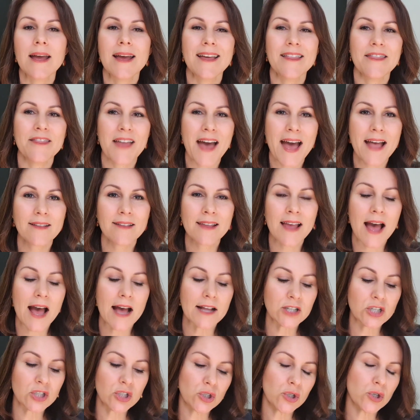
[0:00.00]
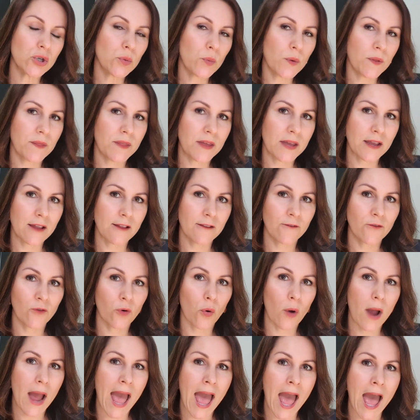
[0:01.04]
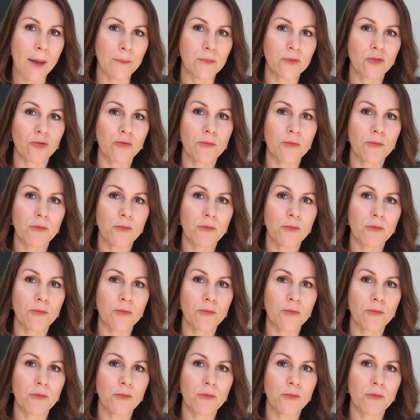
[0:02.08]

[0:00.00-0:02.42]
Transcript: That's hard to do with these 4 apps.